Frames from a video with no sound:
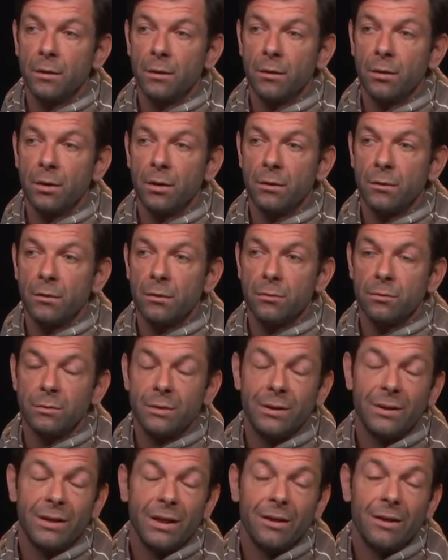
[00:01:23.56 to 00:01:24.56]

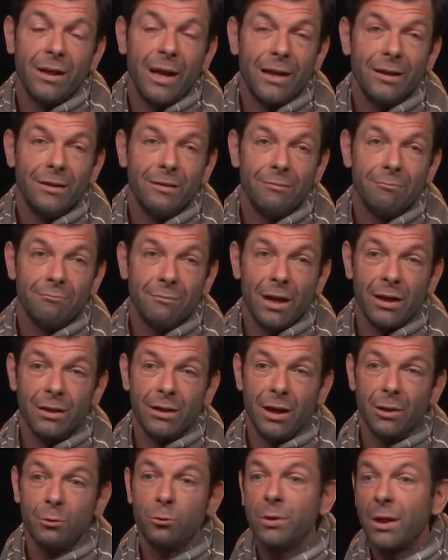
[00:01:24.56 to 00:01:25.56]

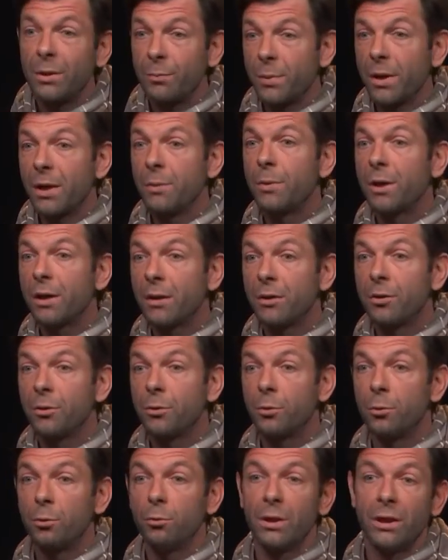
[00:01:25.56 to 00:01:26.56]
I do that primarily
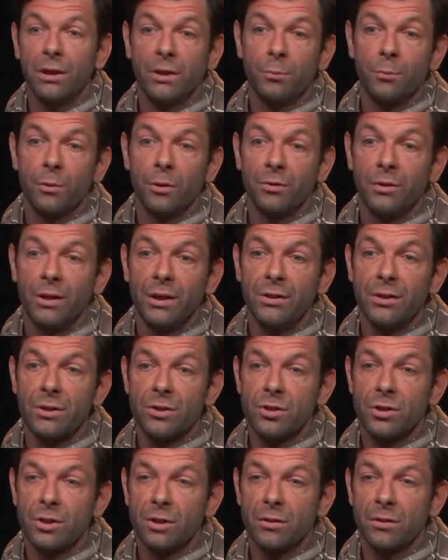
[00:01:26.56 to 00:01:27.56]
through Edinburgh
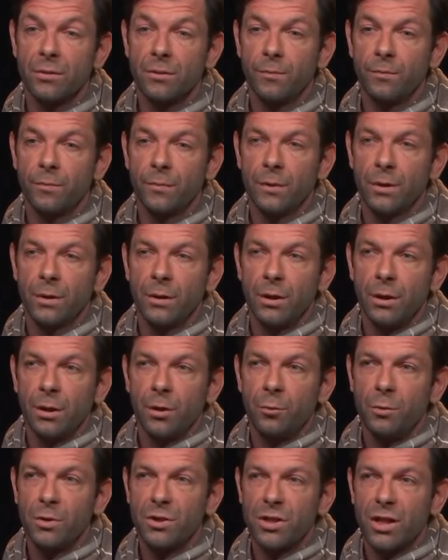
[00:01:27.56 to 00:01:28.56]
DataShare,
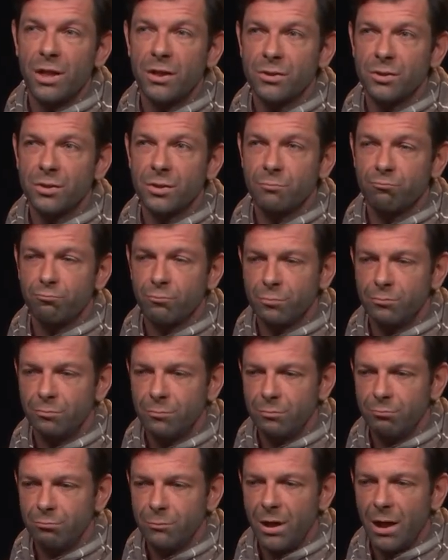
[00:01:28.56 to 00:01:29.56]
which has
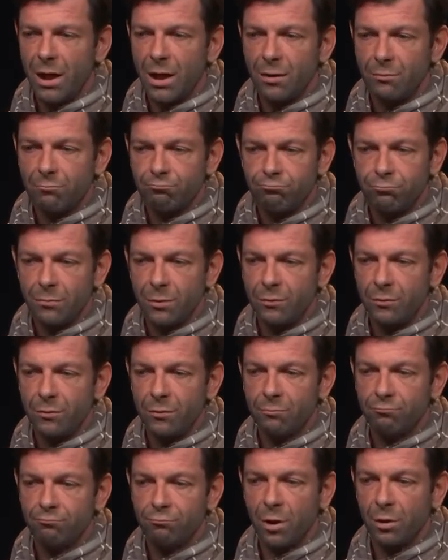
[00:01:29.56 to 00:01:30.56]

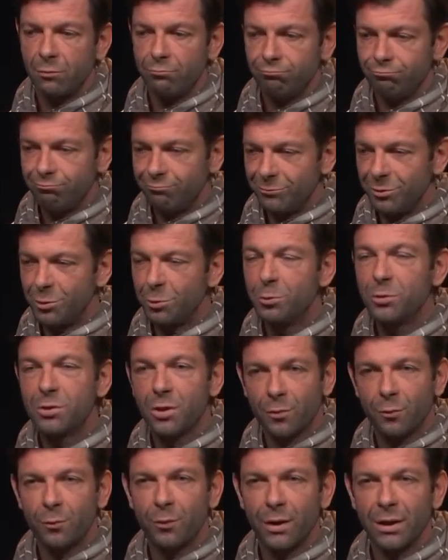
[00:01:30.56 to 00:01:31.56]
a
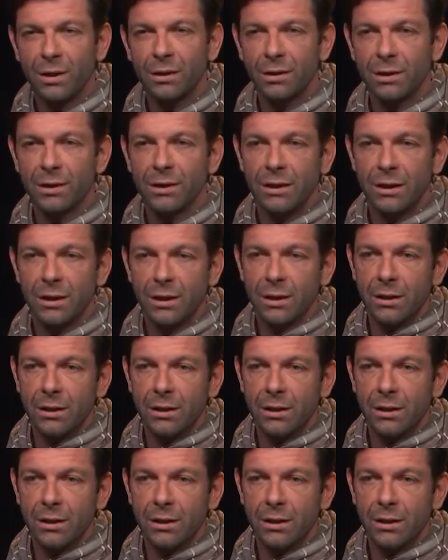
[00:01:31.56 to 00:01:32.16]
user-friendly